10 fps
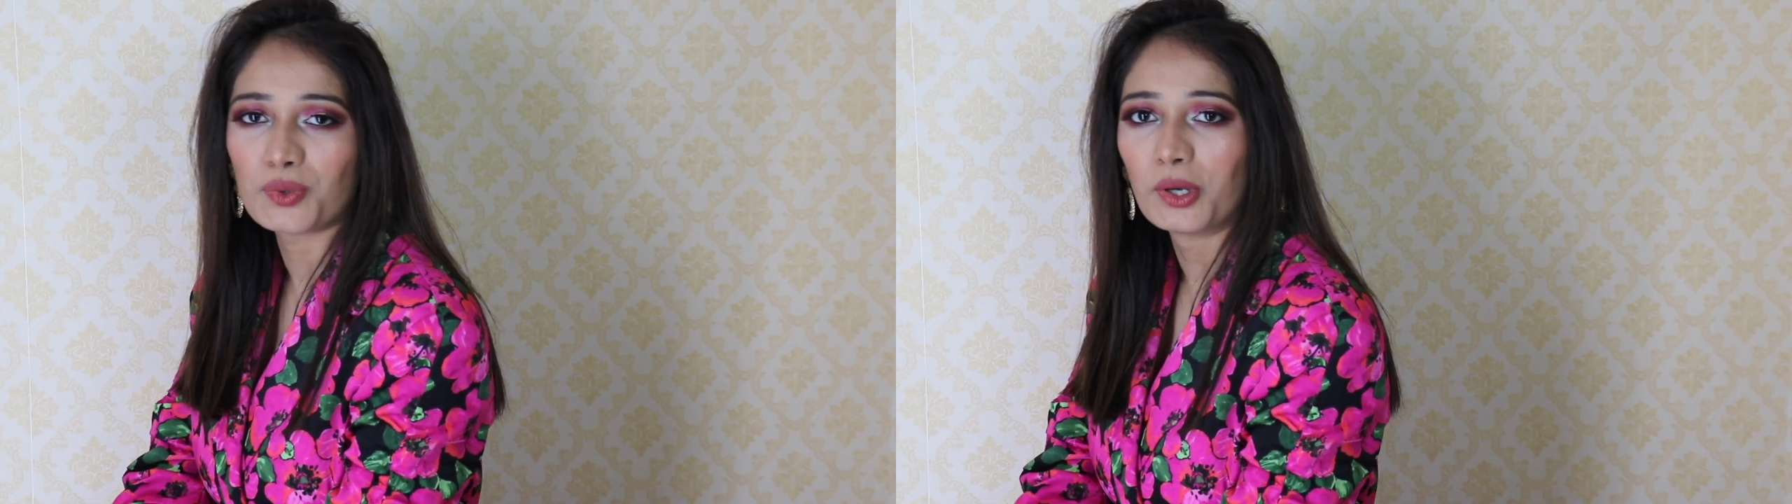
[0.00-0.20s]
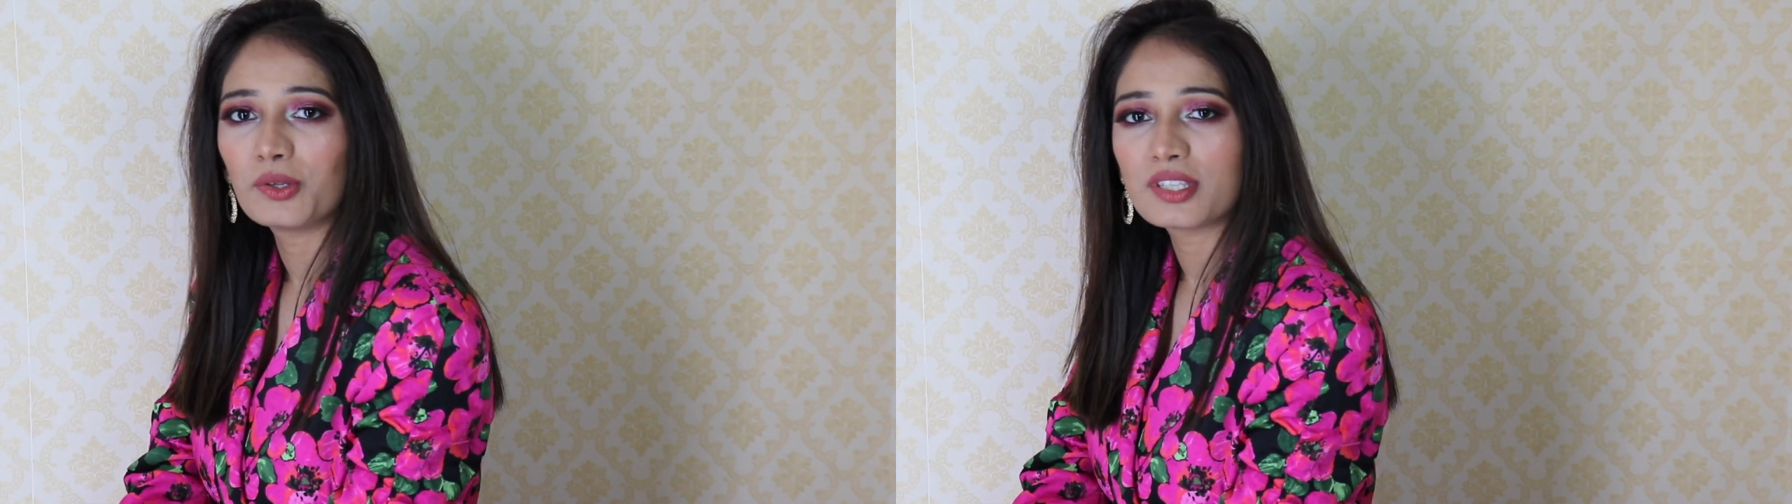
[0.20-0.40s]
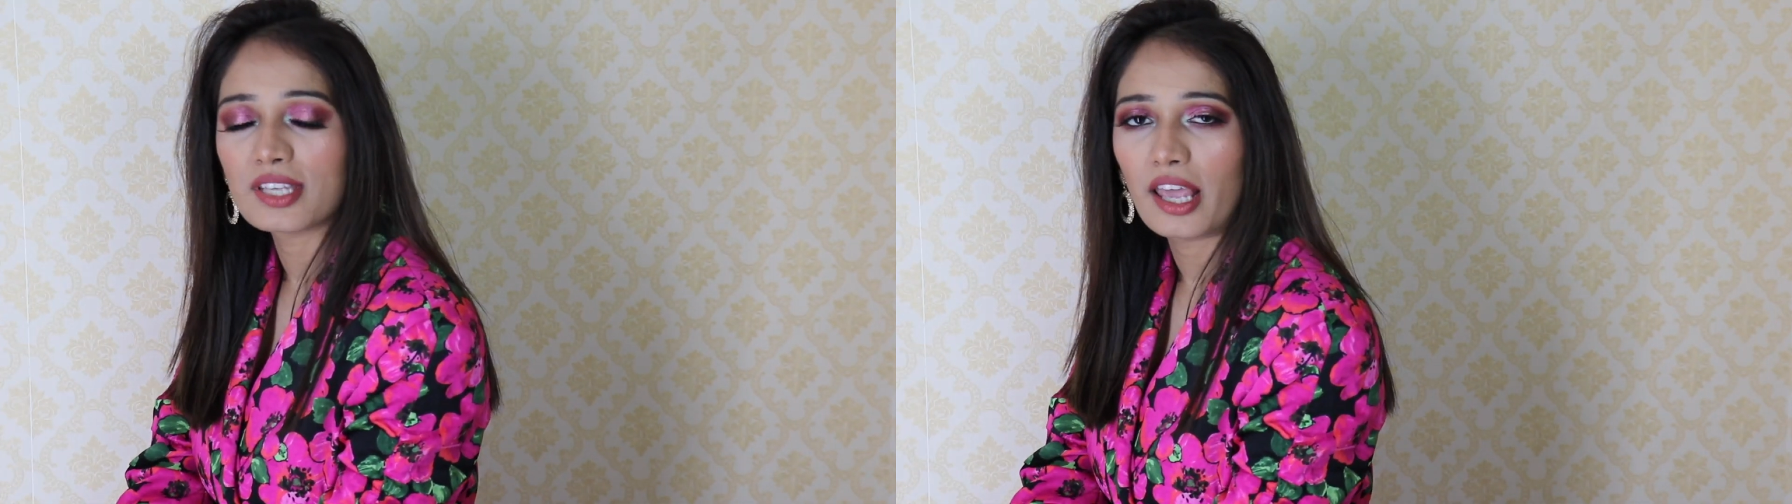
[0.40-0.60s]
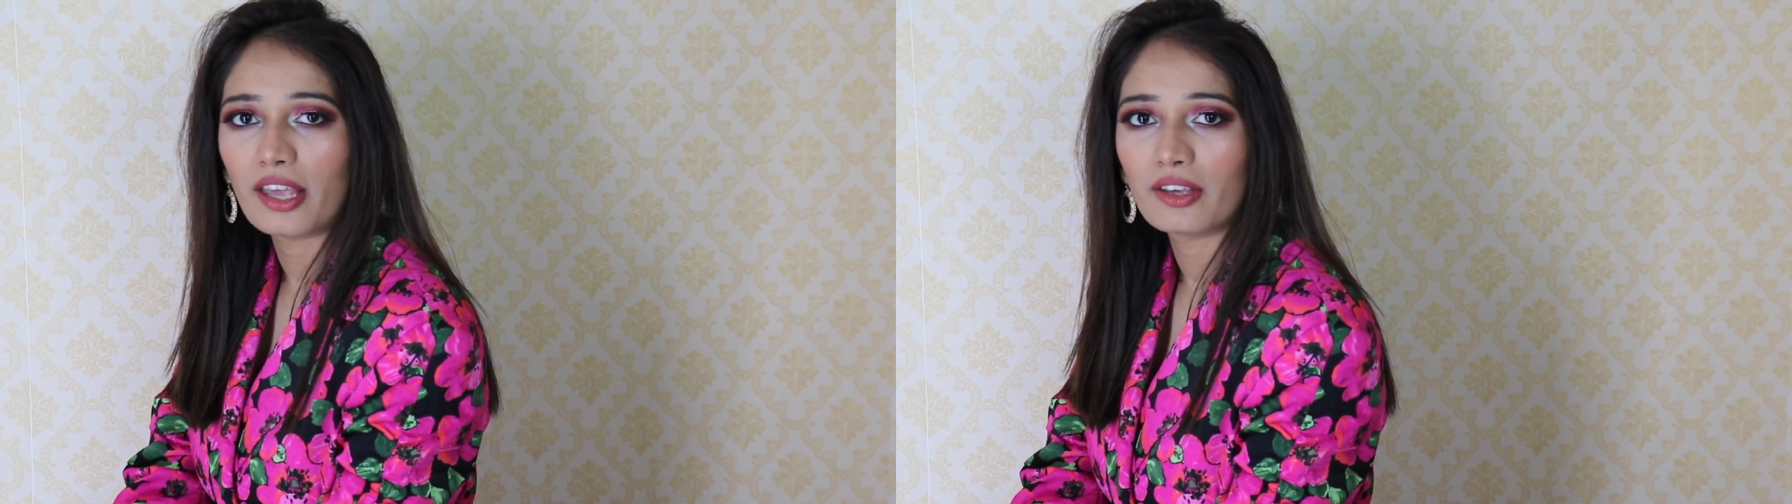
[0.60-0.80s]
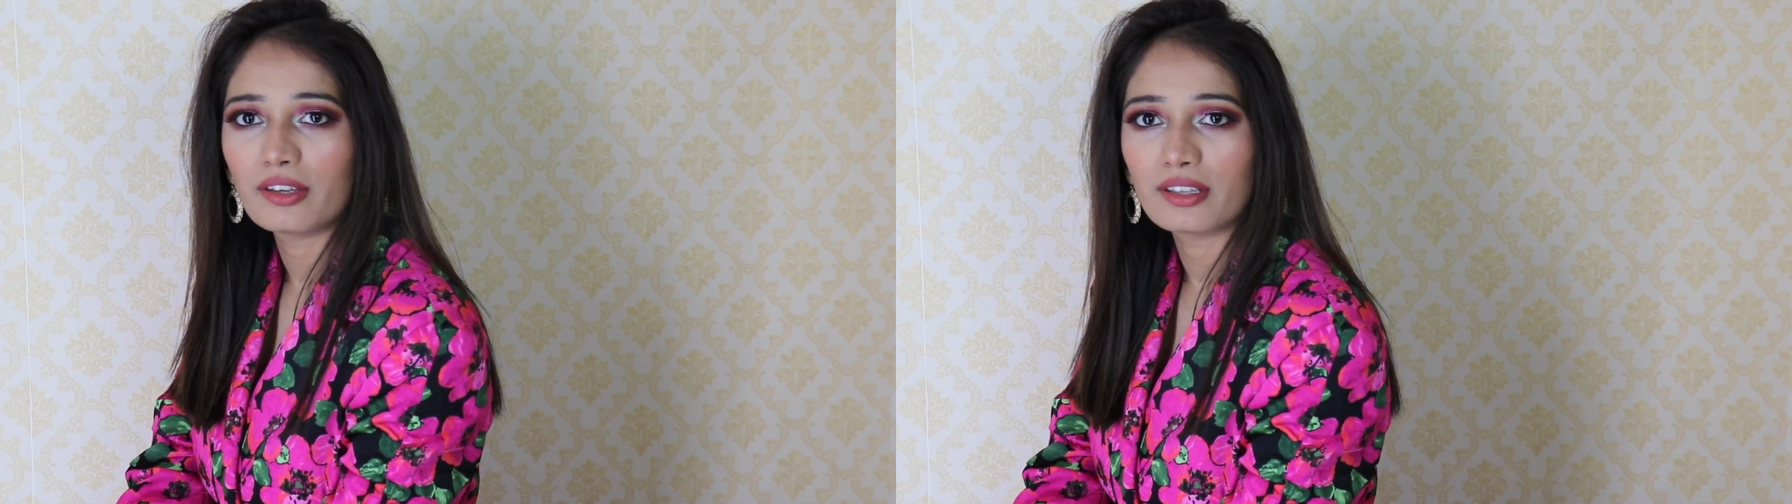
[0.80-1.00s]
want to
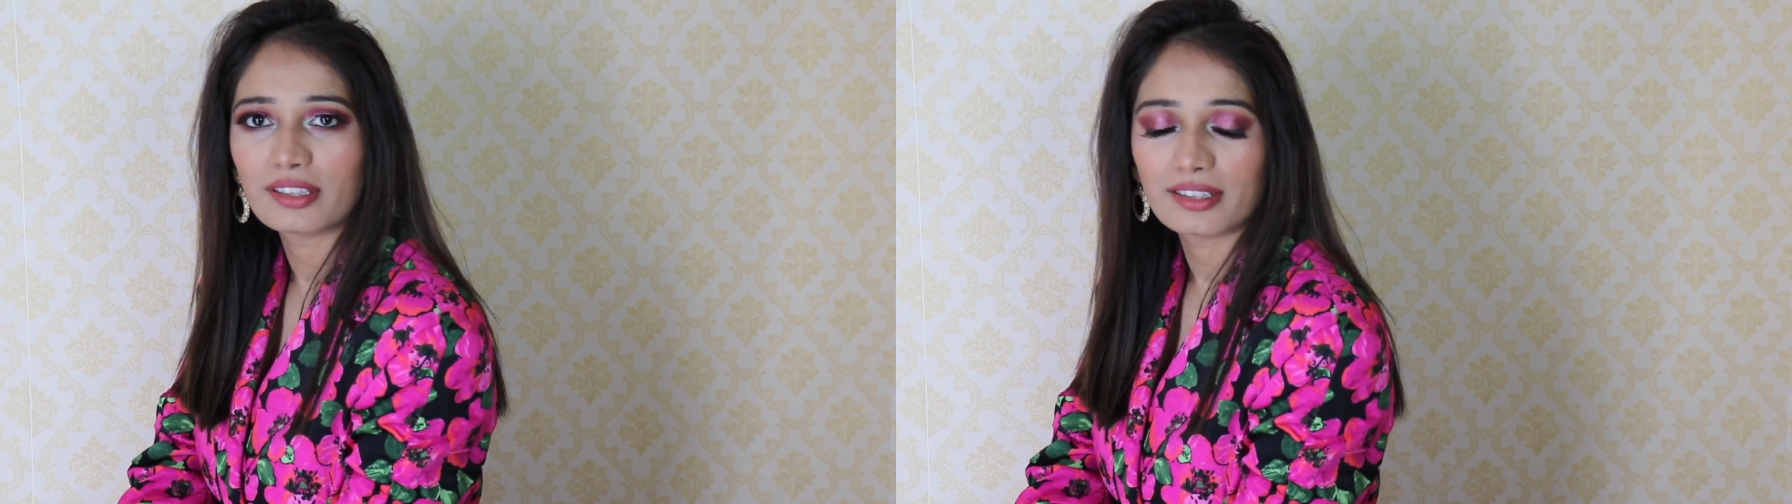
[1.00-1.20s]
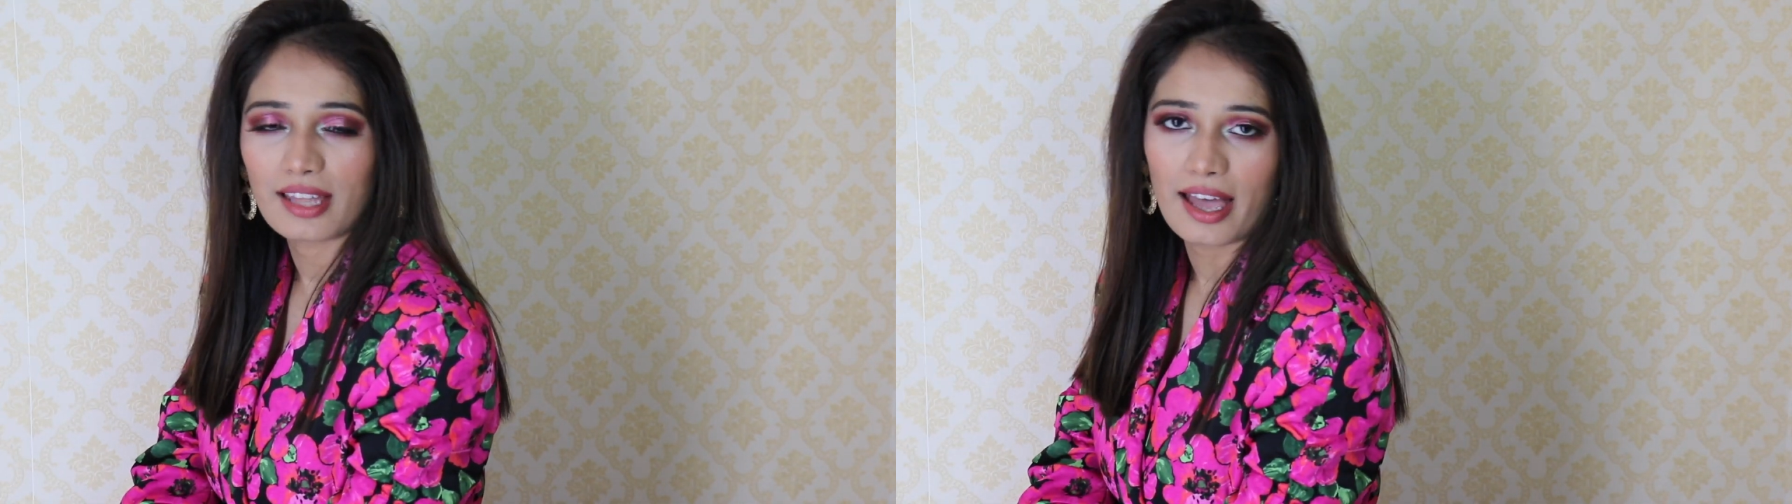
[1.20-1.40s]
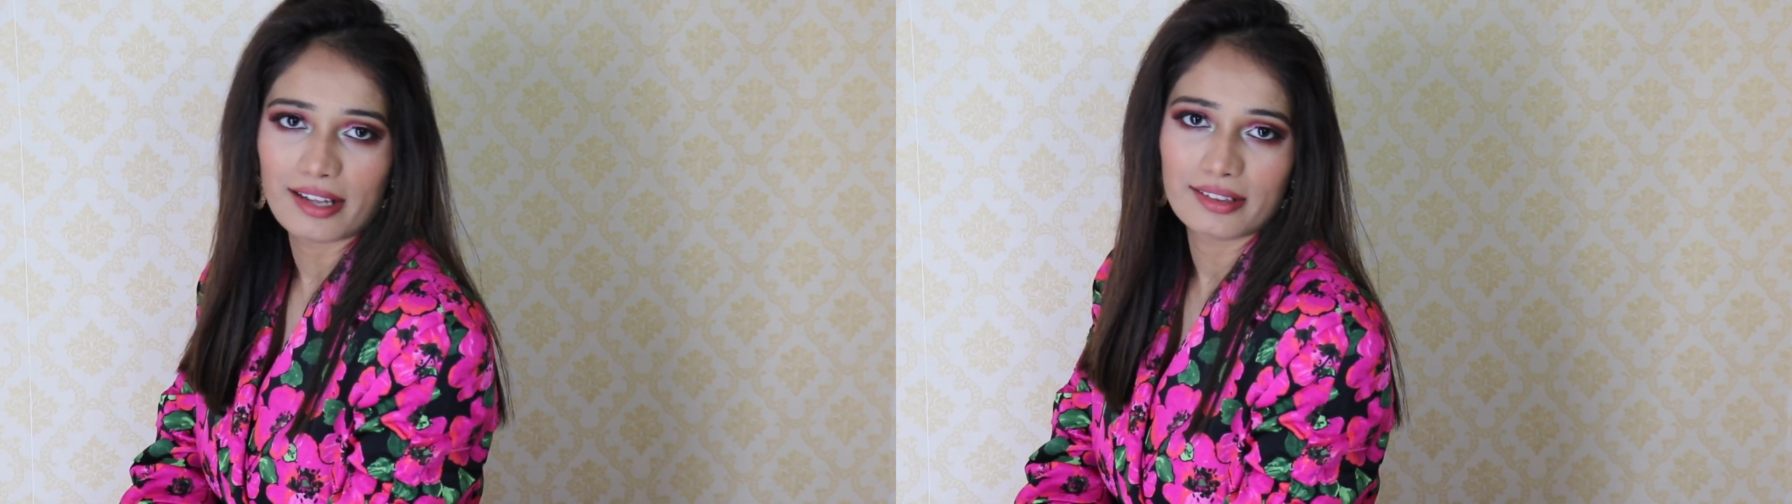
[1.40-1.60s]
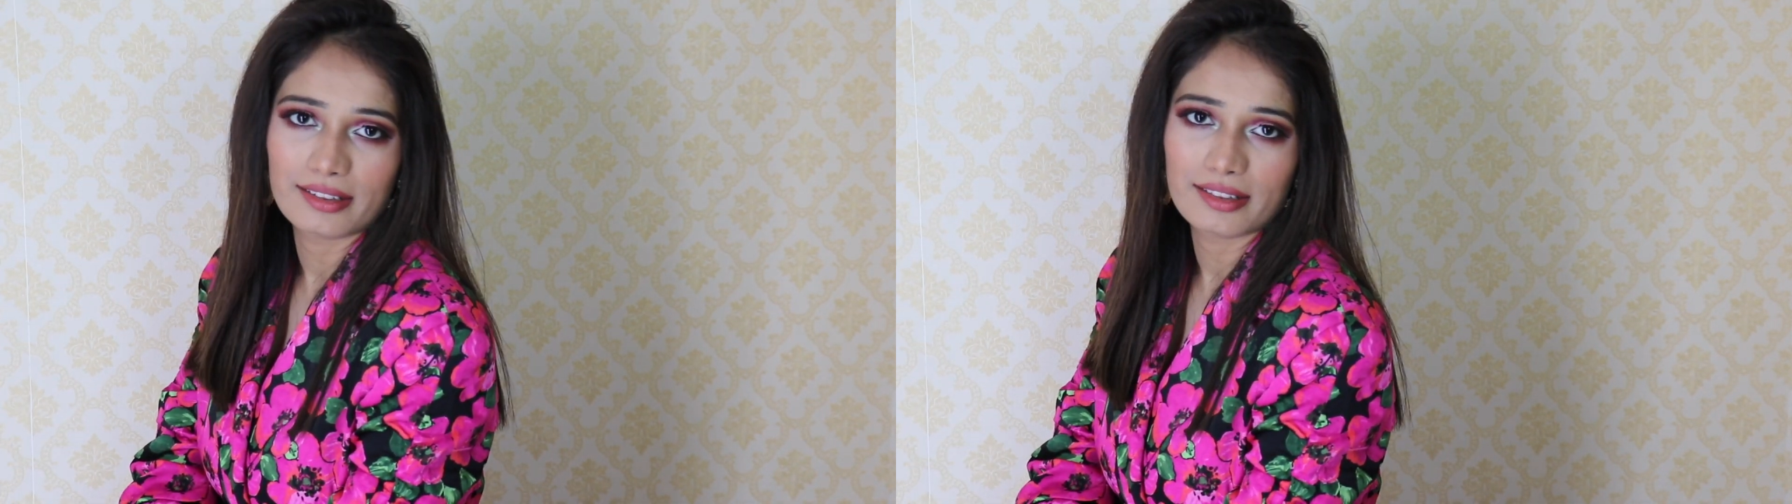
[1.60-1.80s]
say that